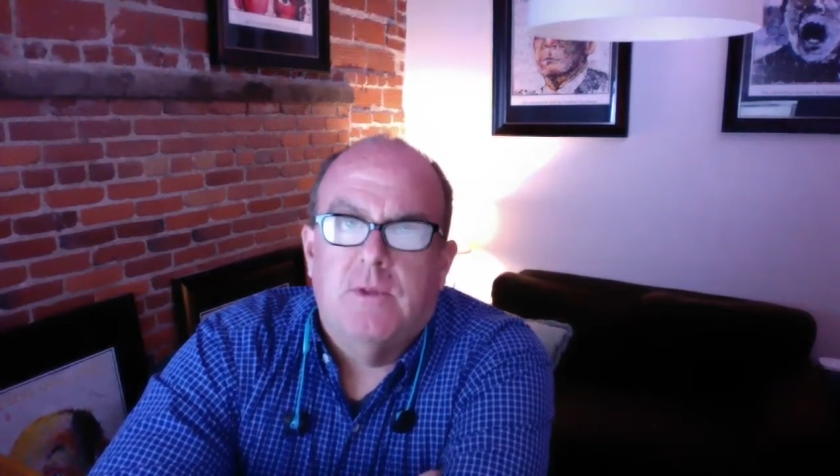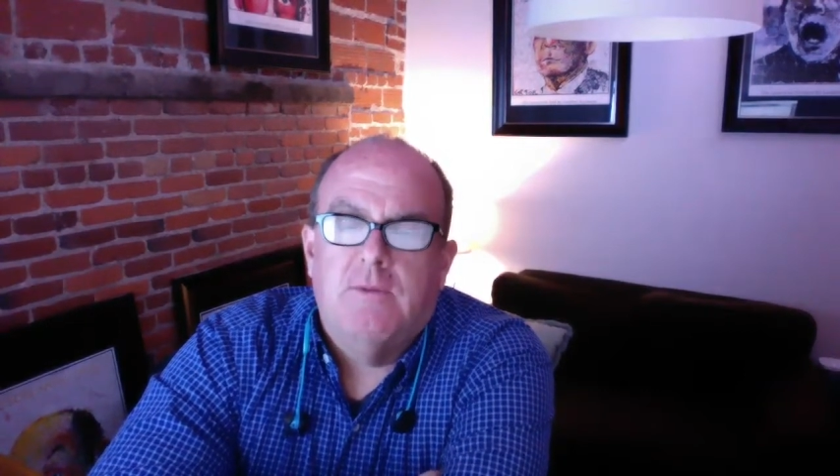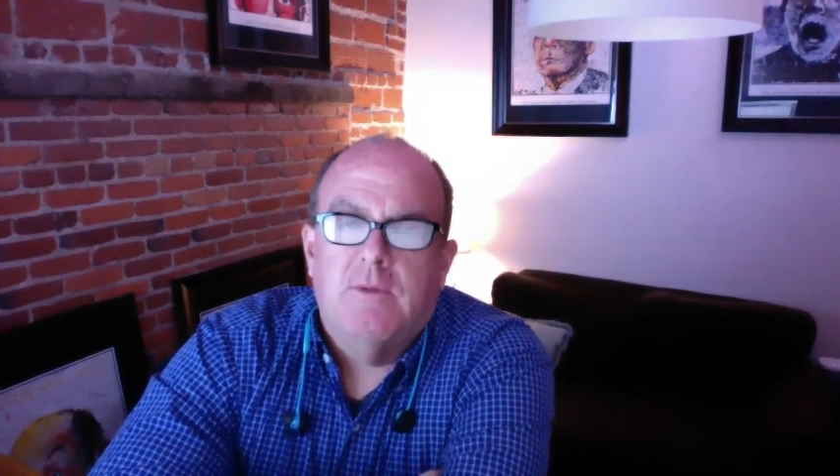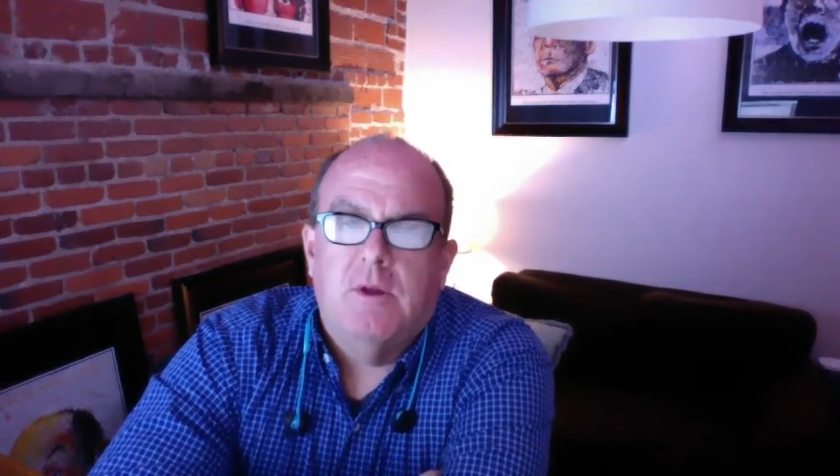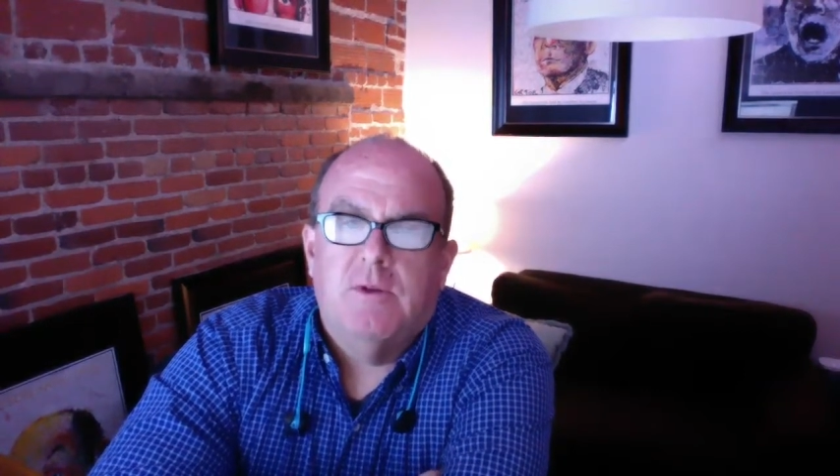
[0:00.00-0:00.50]

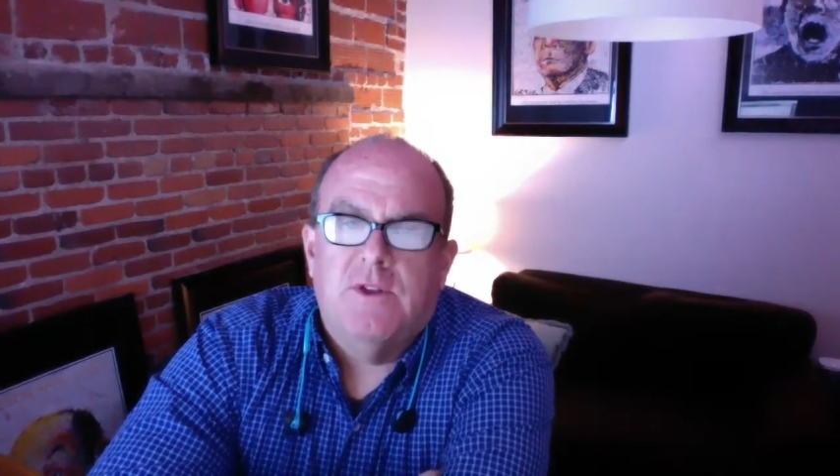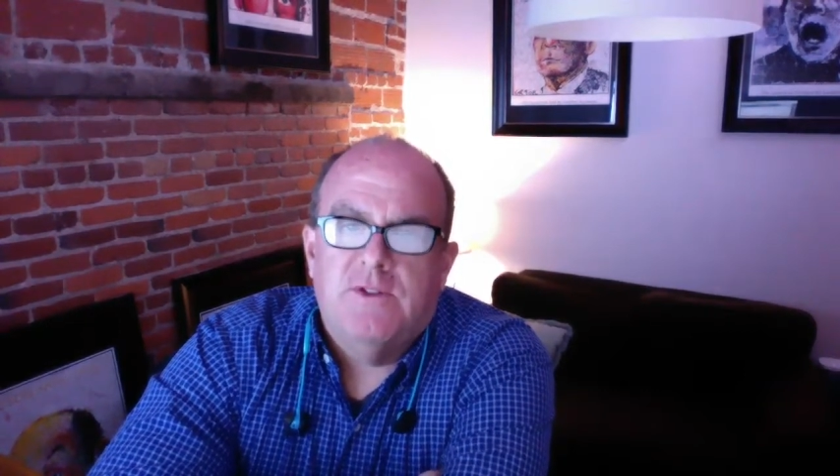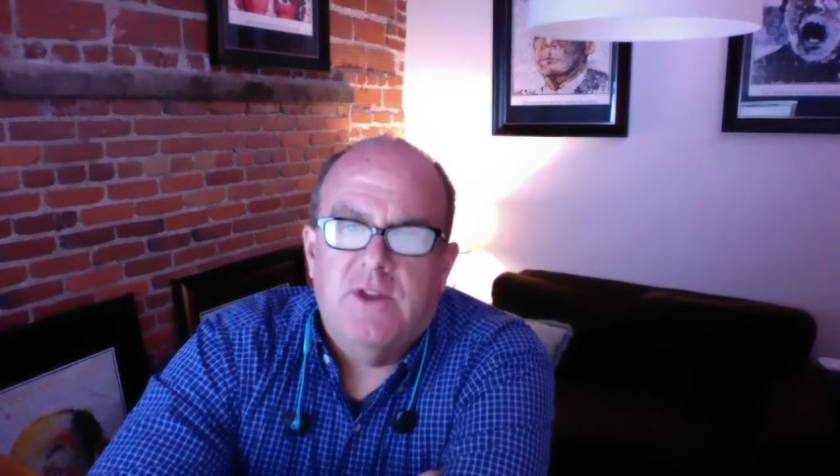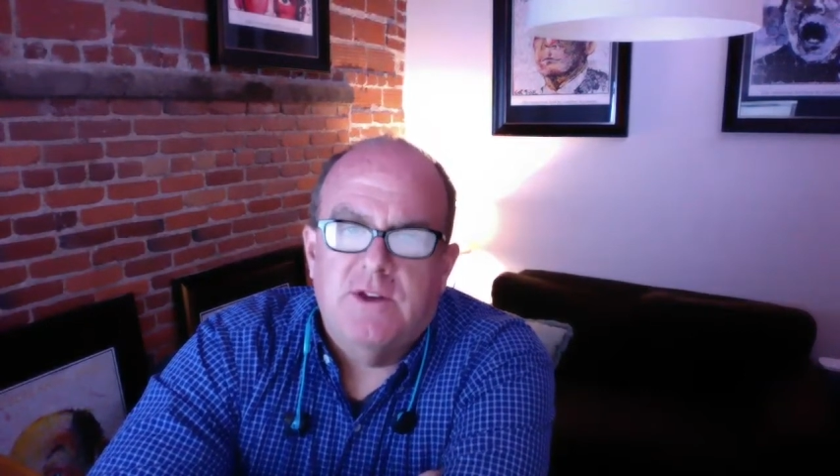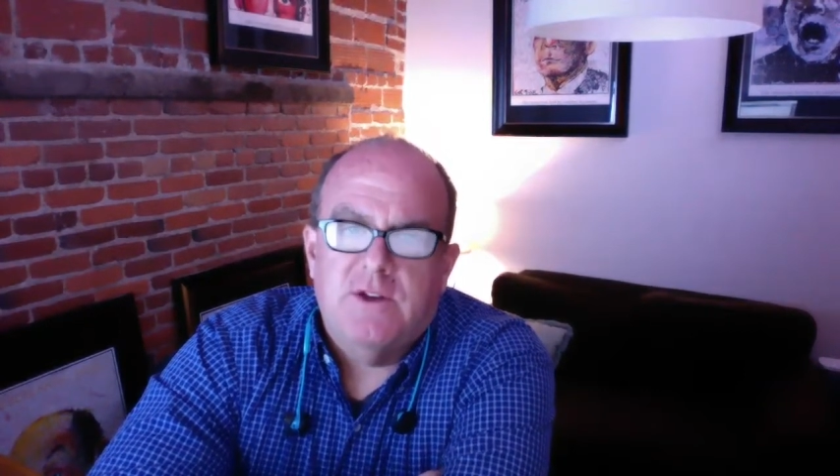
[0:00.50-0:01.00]
of those
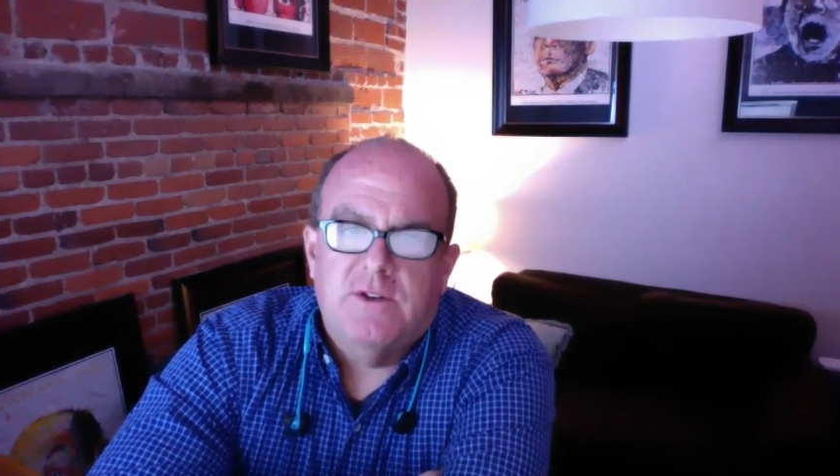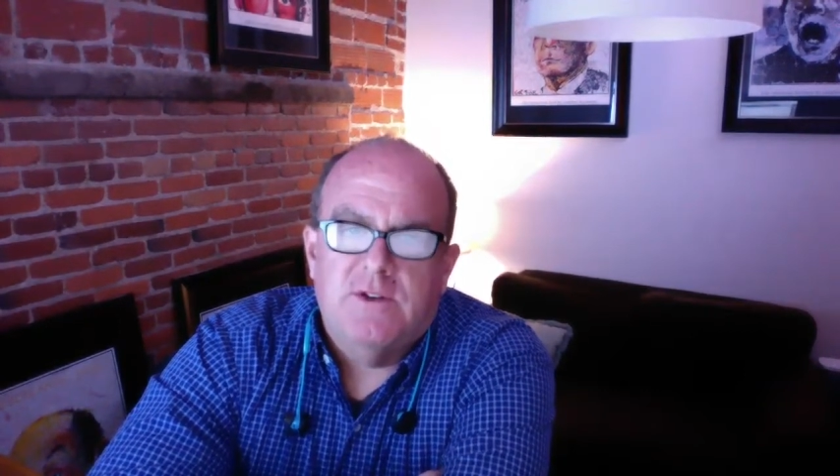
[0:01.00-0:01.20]
sensations?